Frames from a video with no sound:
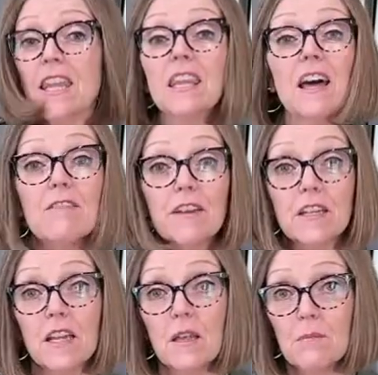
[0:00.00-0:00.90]
love
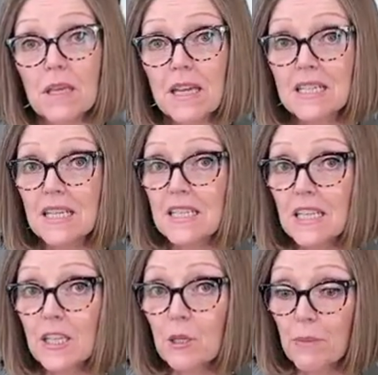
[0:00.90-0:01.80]
it because it's
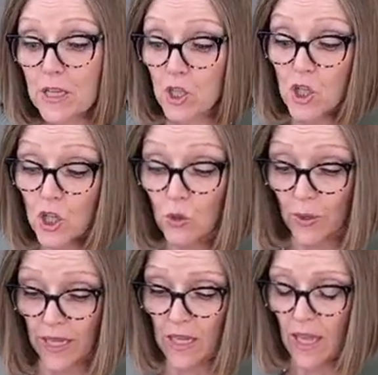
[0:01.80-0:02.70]
a little bit
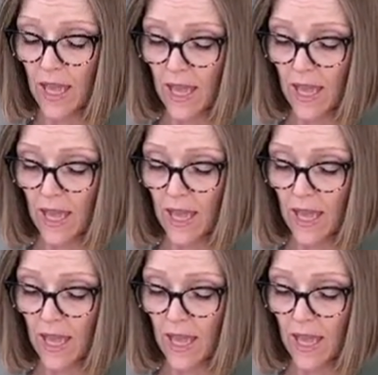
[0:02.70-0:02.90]
chewy.